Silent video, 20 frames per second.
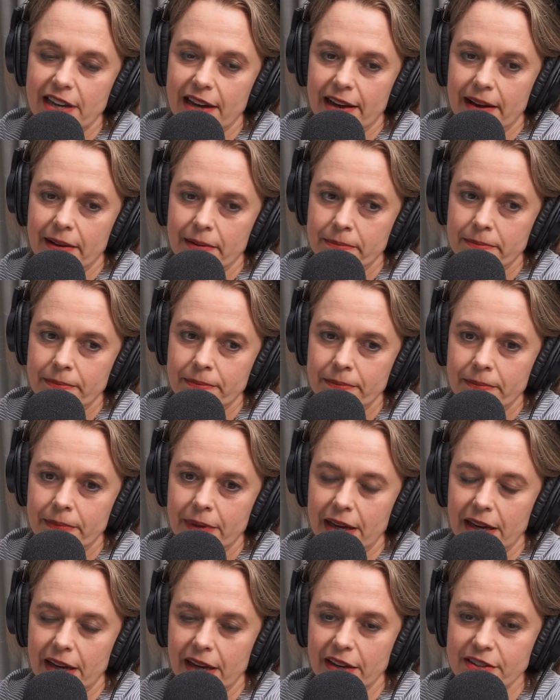
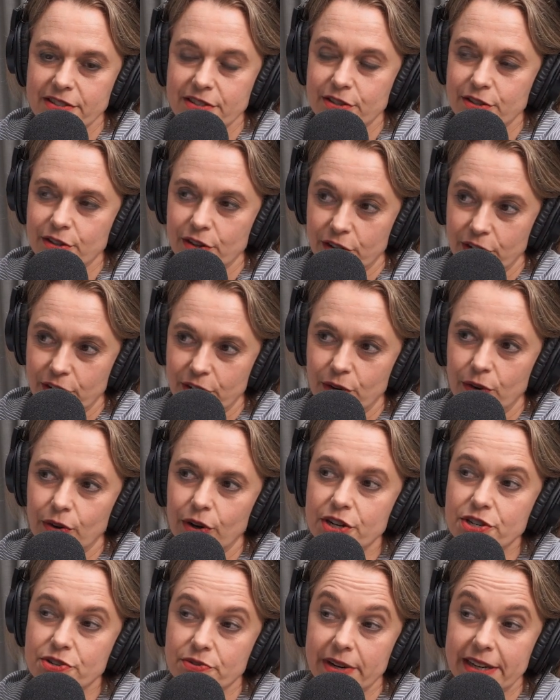a skirt or
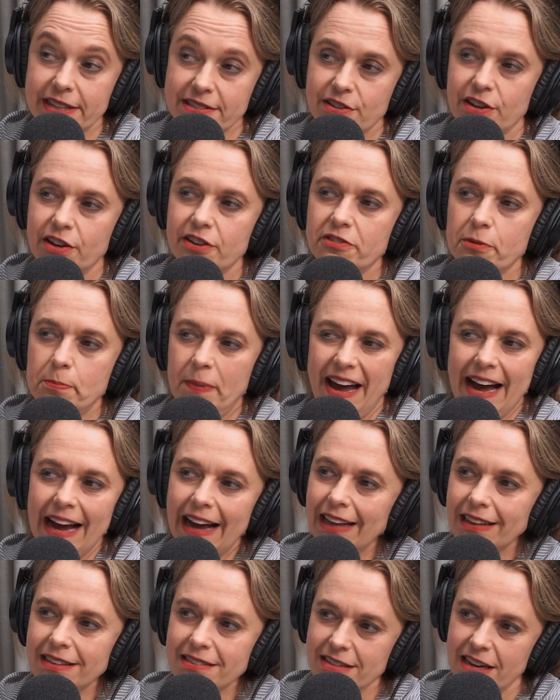a dress over
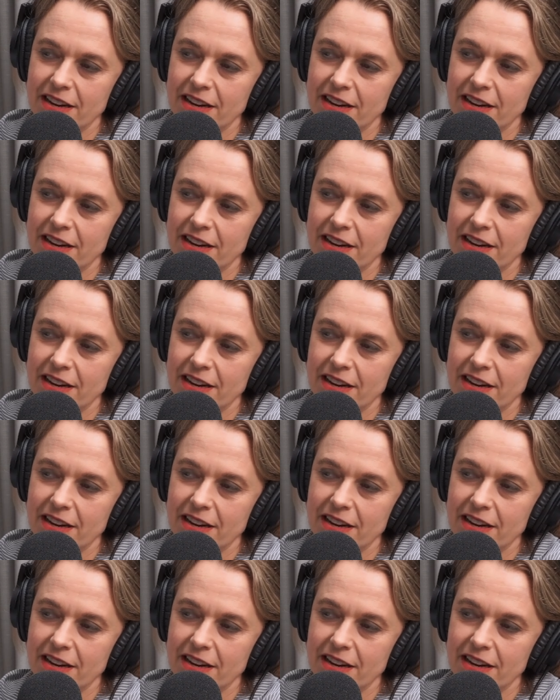pants.